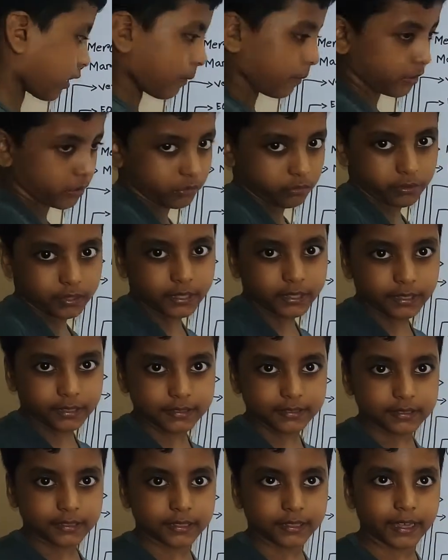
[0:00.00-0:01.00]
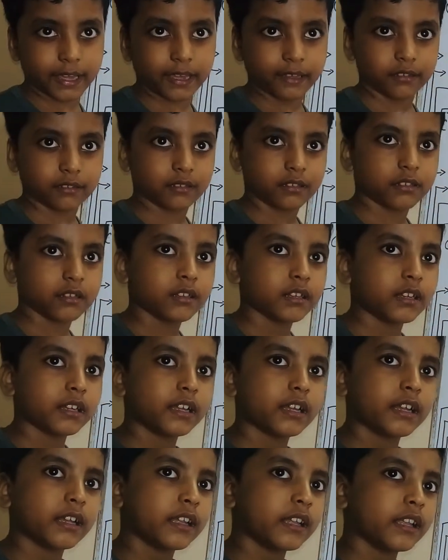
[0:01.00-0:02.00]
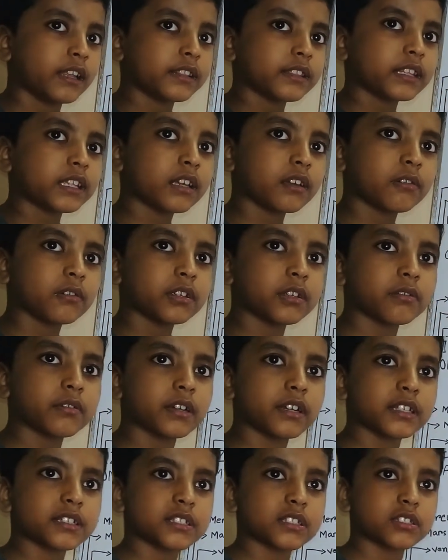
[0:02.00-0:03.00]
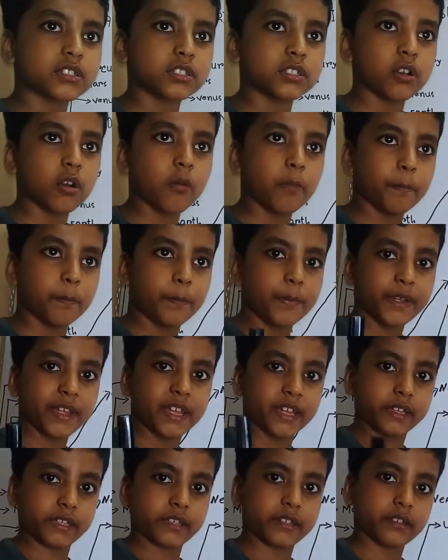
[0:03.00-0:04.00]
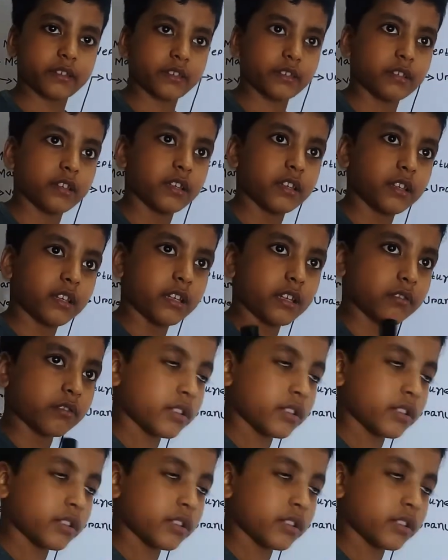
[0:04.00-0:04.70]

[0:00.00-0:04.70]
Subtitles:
about Uranus again. Now, Uranus is so big, you